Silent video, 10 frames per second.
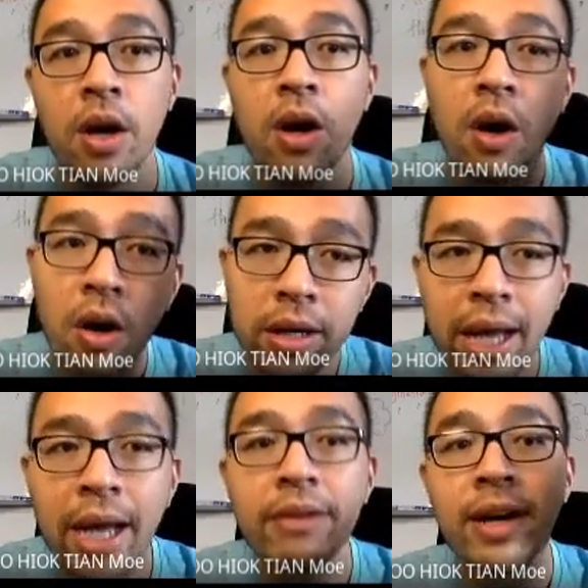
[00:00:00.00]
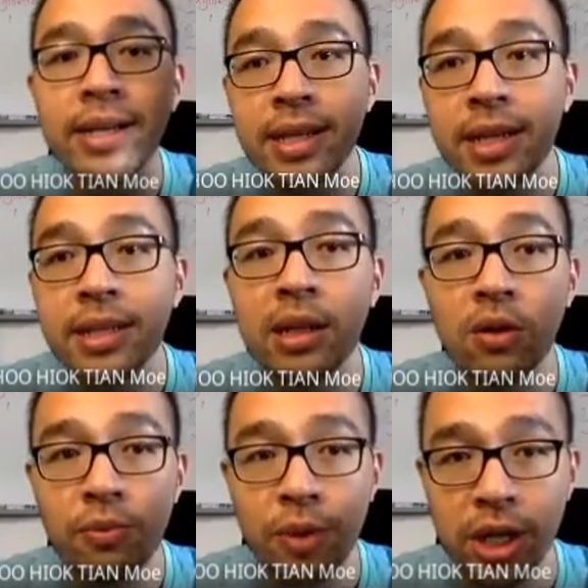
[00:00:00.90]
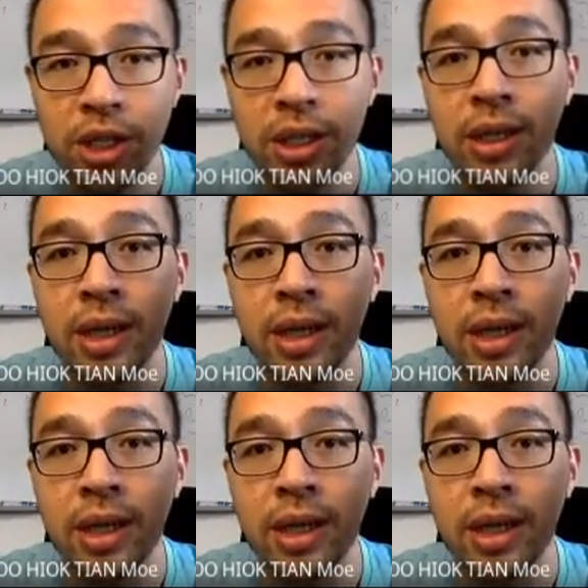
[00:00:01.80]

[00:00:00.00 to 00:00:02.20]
Hot air rises, low pressure.